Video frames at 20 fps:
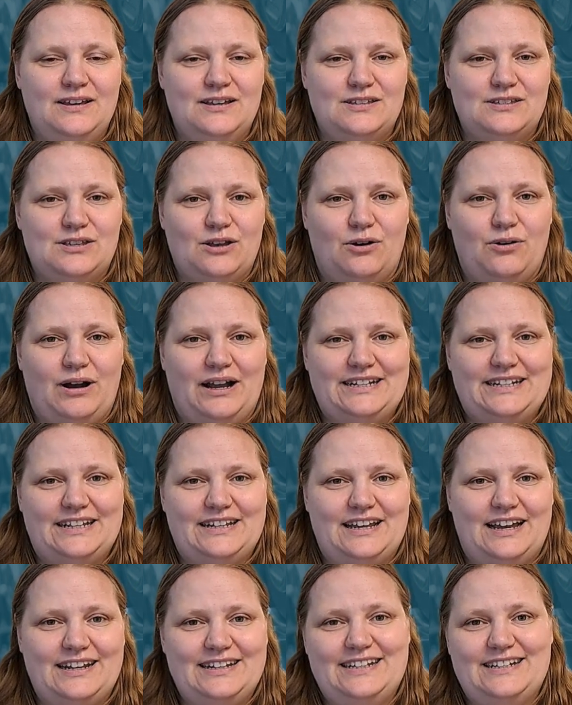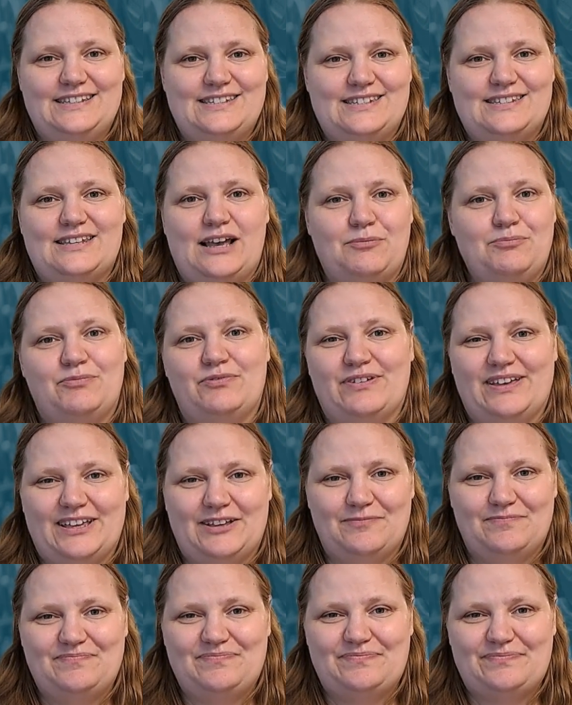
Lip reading: So I need something.